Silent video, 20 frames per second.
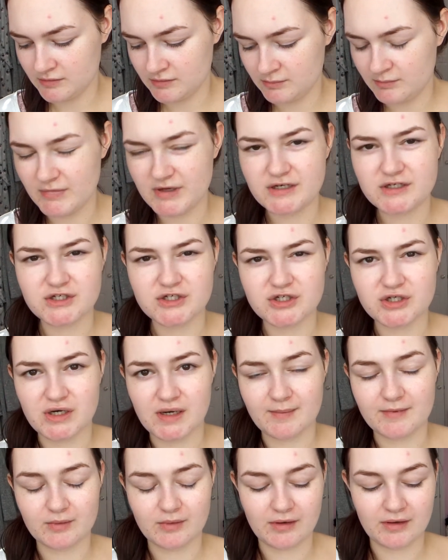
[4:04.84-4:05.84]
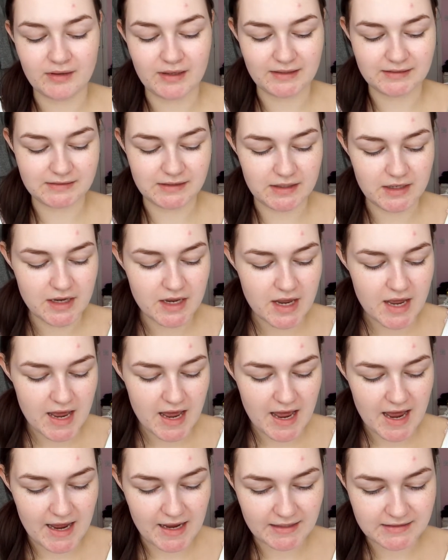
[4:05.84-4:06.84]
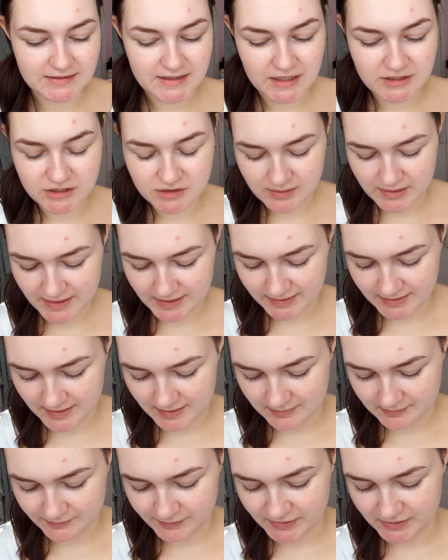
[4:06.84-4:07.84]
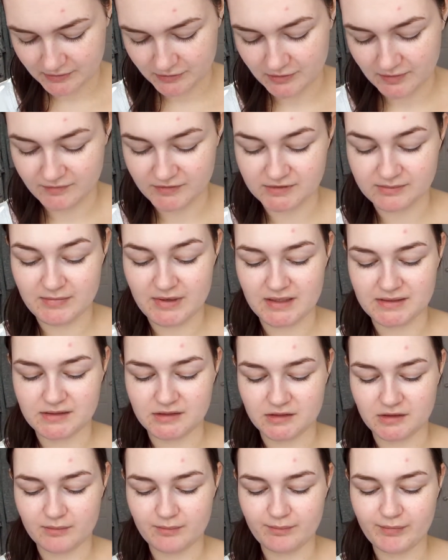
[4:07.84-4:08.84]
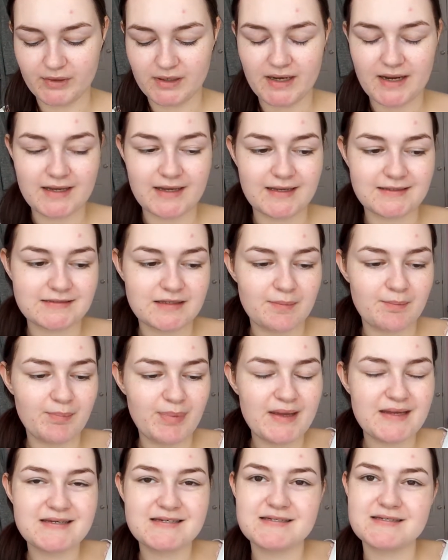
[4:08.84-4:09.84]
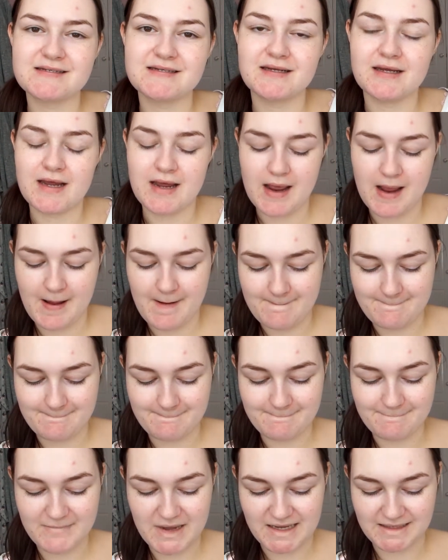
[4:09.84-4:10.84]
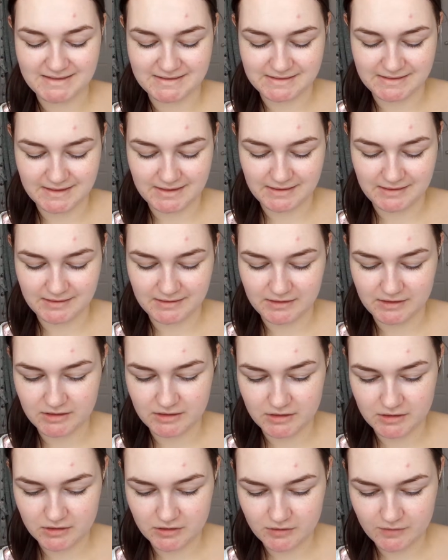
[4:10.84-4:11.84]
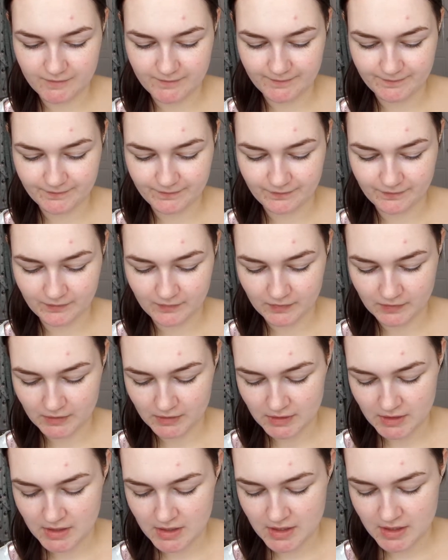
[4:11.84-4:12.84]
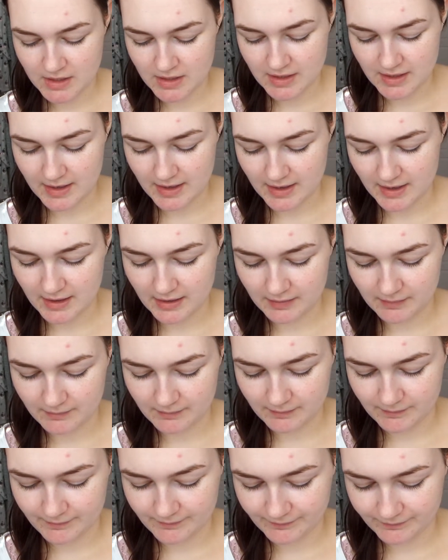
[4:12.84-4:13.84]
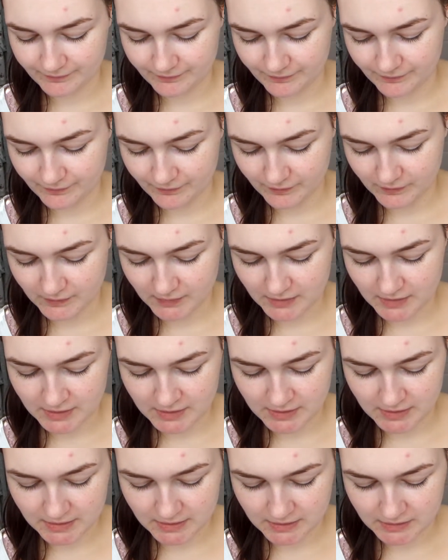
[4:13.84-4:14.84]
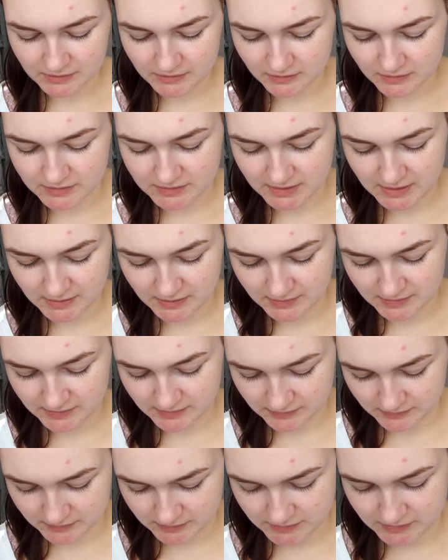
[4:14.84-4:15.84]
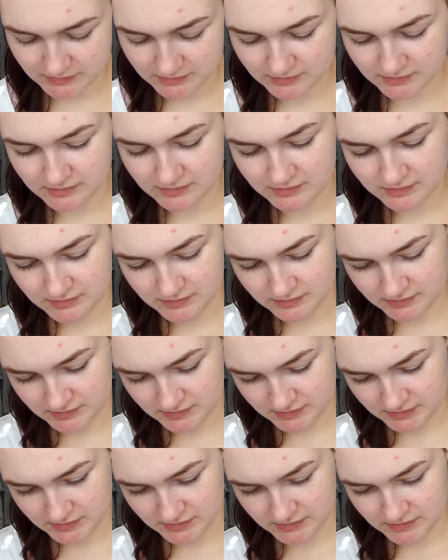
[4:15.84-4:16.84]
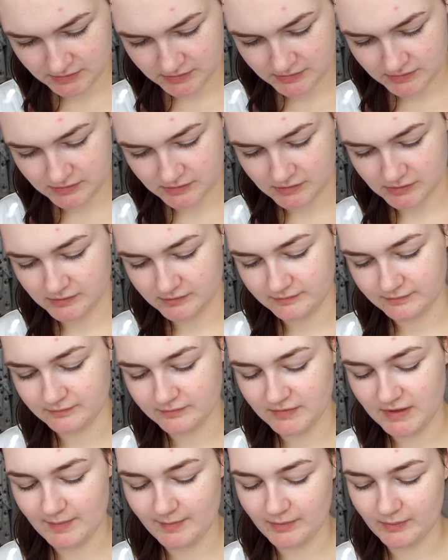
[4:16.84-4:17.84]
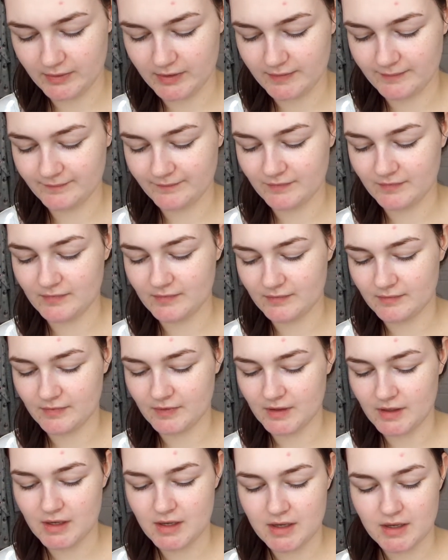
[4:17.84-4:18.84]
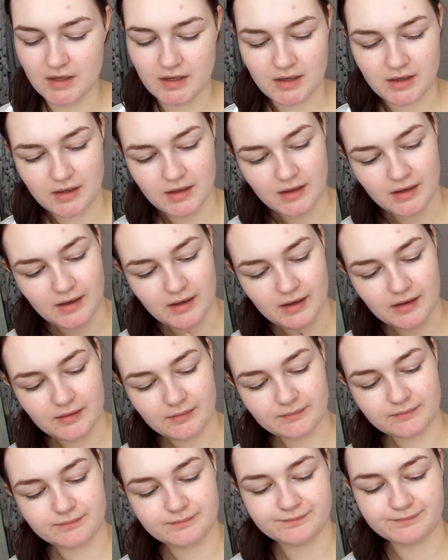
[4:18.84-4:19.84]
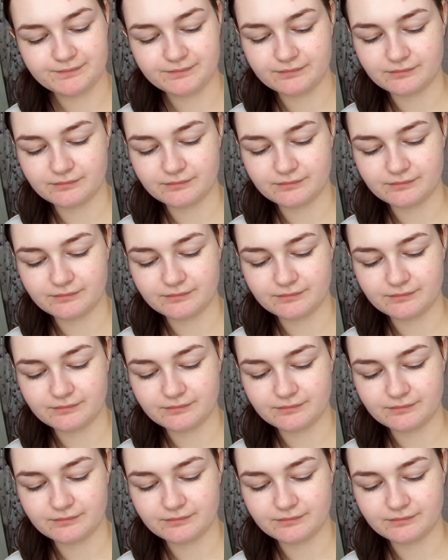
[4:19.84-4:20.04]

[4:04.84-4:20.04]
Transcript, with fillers: mint julips one, that's it. And I do like it, but oh, I've just messed it up. But like, it's a bit messy, you know? Um, and I cannot get this out. Oh, that'll be fine. Um,